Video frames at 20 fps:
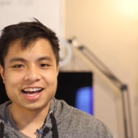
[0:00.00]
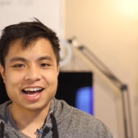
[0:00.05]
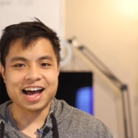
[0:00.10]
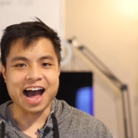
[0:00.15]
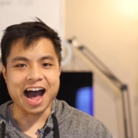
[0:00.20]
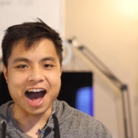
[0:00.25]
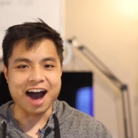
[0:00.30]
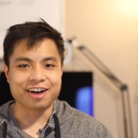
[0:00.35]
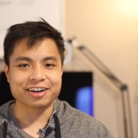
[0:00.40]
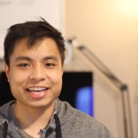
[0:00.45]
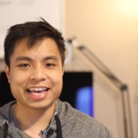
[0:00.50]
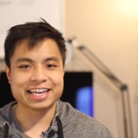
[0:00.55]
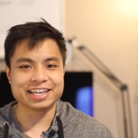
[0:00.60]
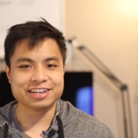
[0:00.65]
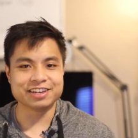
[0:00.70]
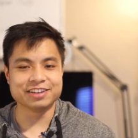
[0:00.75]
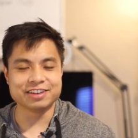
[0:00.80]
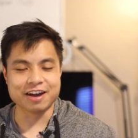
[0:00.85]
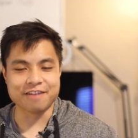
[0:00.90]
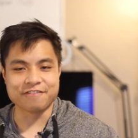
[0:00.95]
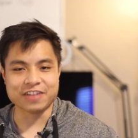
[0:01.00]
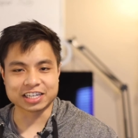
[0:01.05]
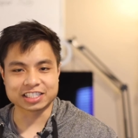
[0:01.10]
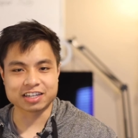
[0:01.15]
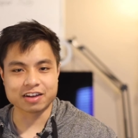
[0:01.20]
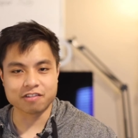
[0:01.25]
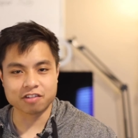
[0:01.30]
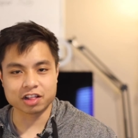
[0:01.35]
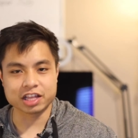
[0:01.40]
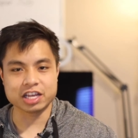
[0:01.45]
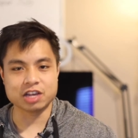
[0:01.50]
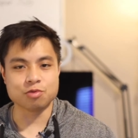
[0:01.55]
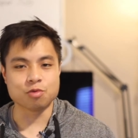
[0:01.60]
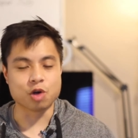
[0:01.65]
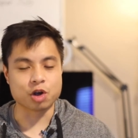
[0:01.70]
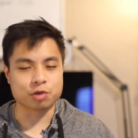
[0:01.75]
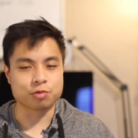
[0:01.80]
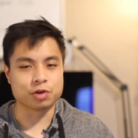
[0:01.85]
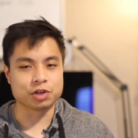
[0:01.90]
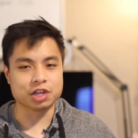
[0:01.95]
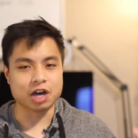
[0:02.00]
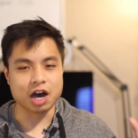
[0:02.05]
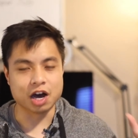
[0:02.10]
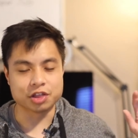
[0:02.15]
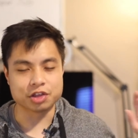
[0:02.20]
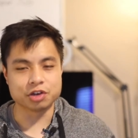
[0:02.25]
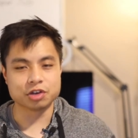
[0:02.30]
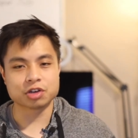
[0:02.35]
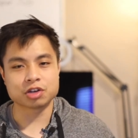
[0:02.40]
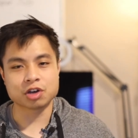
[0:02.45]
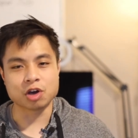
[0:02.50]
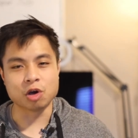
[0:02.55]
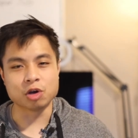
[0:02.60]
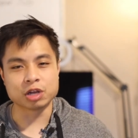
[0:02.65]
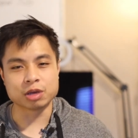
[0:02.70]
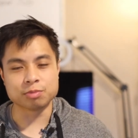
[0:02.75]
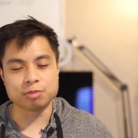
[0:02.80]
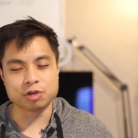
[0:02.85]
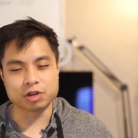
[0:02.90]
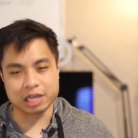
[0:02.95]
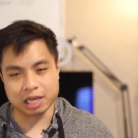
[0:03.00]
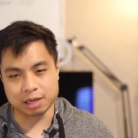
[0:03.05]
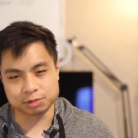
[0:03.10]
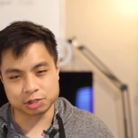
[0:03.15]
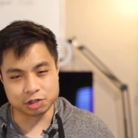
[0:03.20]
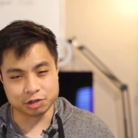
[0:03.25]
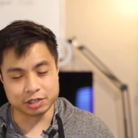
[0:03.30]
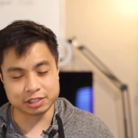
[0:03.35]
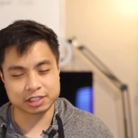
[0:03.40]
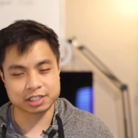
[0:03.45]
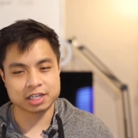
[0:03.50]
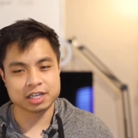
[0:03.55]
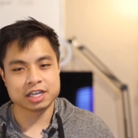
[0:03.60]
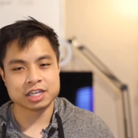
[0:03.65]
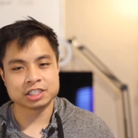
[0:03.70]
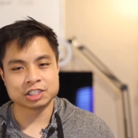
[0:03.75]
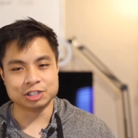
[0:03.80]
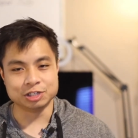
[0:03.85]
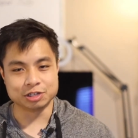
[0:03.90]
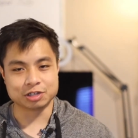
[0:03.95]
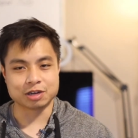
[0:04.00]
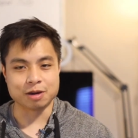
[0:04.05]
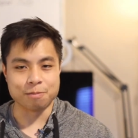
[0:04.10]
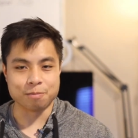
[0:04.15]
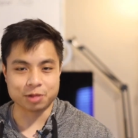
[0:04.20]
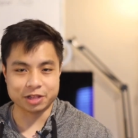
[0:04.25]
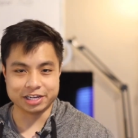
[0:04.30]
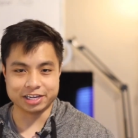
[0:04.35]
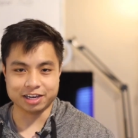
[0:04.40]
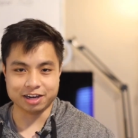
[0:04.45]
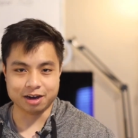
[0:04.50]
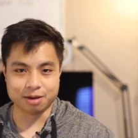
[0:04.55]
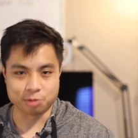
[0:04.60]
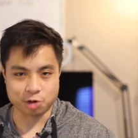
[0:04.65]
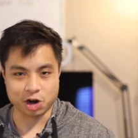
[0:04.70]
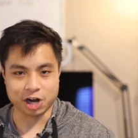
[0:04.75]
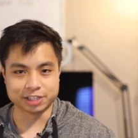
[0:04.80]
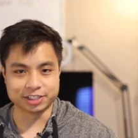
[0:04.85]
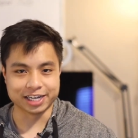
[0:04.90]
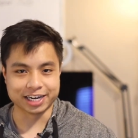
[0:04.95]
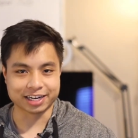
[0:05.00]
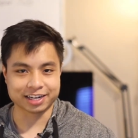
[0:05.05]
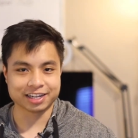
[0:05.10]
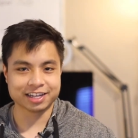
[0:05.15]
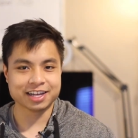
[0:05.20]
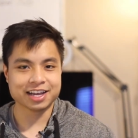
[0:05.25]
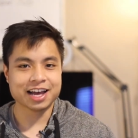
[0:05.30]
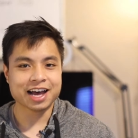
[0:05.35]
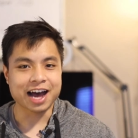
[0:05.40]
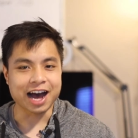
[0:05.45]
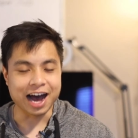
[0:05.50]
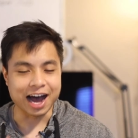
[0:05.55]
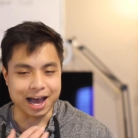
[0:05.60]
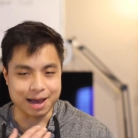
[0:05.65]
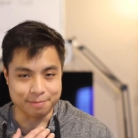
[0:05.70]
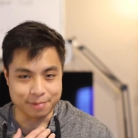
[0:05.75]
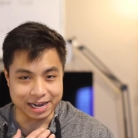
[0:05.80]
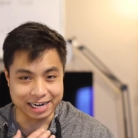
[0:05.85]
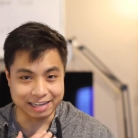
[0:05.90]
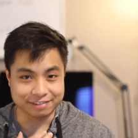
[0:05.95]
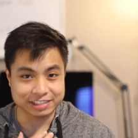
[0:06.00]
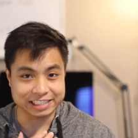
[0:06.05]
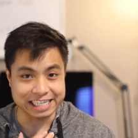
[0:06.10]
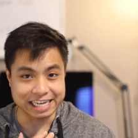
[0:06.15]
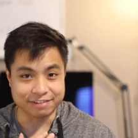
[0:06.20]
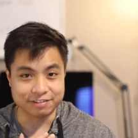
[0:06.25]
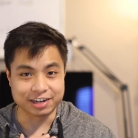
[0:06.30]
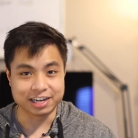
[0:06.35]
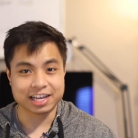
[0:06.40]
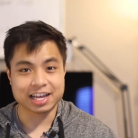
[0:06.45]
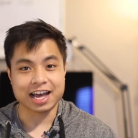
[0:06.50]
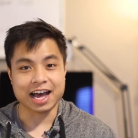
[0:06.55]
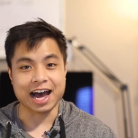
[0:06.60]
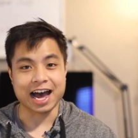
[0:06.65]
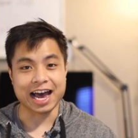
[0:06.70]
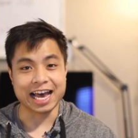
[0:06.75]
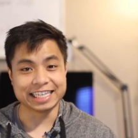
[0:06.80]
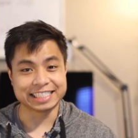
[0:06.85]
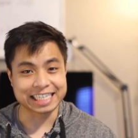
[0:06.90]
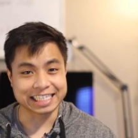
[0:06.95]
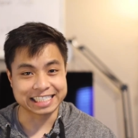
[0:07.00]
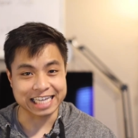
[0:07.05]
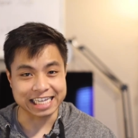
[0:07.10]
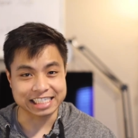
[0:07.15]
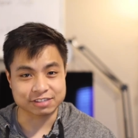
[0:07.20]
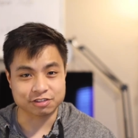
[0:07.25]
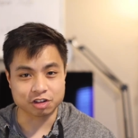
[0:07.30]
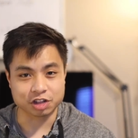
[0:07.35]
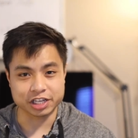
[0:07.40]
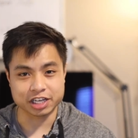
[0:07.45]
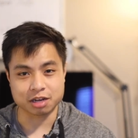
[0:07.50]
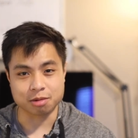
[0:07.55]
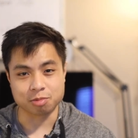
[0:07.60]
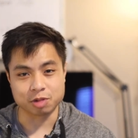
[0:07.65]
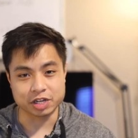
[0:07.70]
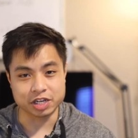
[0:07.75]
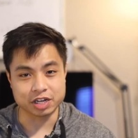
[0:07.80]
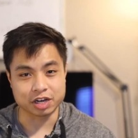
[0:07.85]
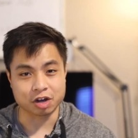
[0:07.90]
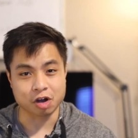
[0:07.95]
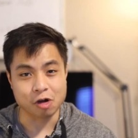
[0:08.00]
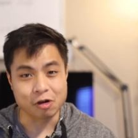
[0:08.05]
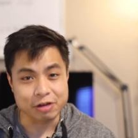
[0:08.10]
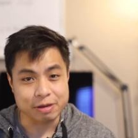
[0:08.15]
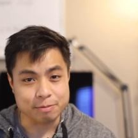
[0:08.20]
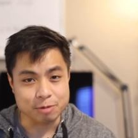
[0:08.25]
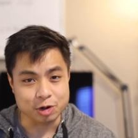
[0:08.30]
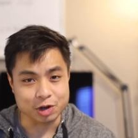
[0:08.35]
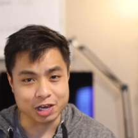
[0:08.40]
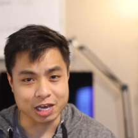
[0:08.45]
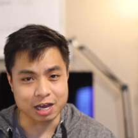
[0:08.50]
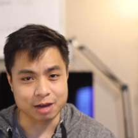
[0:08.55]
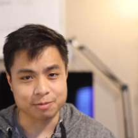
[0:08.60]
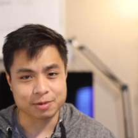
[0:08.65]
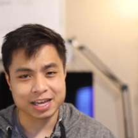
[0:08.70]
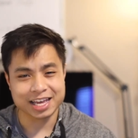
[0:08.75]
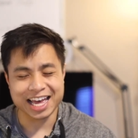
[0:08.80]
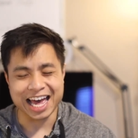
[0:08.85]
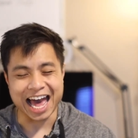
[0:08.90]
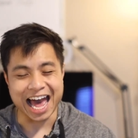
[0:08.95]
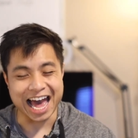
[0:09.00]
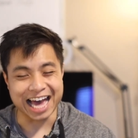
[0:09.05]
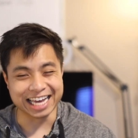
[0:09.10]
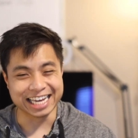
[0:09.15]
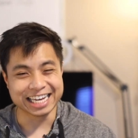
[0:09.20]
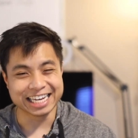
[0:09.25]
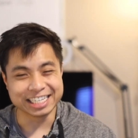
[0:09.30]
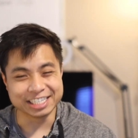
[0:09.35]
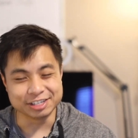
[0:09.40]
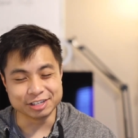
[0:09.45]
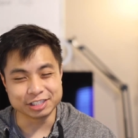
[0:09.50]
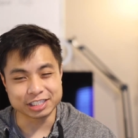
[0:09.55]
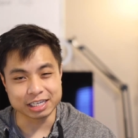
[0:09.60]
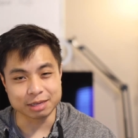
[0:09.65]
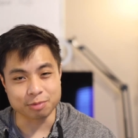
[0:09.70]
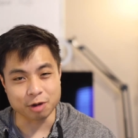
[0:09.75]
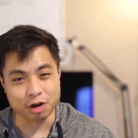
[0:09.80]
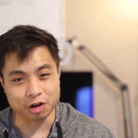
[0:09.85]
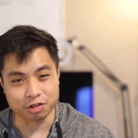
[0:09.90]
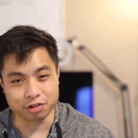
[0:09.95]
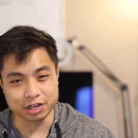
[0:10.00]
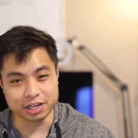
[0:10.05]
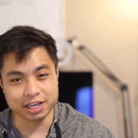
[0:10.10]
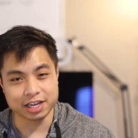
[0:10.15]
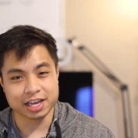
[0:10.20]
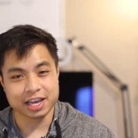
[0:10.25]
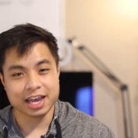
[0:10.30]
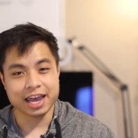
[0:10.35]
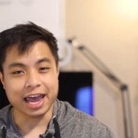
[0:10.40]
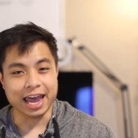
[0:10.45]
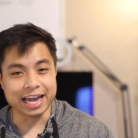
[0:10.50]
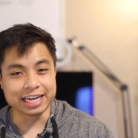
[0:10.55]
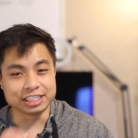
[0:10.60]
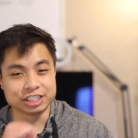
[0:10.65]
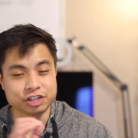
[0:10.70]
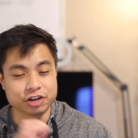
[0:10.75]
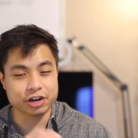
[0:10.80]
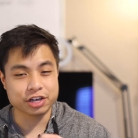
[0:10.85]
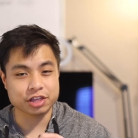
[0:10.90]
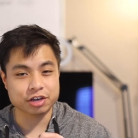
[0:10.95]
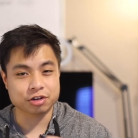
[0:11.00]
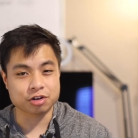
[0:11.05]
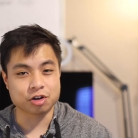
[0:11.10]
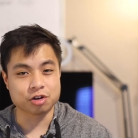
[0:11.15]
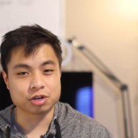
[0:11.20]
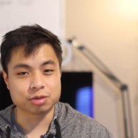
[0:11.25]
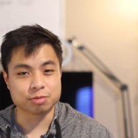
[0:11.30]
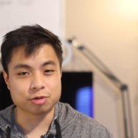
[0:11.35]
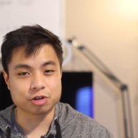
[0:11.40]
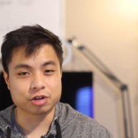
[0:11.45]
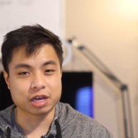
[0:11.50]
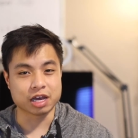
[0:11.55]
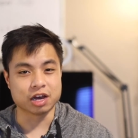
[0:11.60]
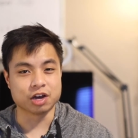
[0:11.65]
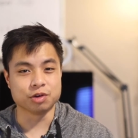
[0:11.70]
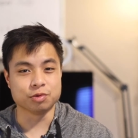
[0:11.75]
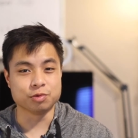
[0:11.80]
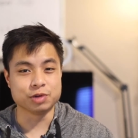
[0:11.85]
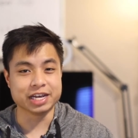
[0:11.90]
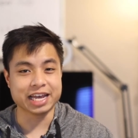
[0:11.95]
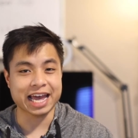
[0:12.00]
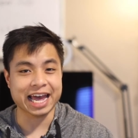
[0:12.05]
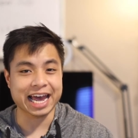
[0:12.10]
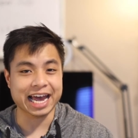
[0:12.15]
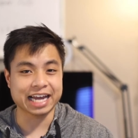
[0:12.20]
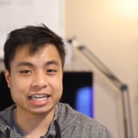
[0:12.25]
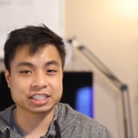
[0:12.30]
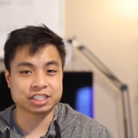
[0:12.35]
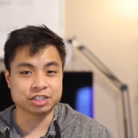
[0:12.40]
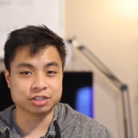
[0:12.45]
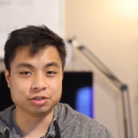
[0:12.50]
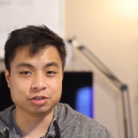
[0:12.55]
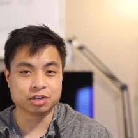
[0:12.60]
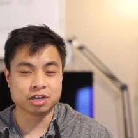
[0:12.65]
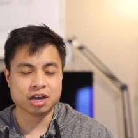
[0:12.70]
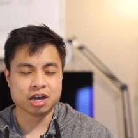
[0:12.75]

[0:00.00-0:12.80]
How can you effectively work with other coding bootcamp students to complete a project? Hi, my name is David. I successfully completed a coding bootcamp at UC Berkeley, and during the coding bootcamp, we had to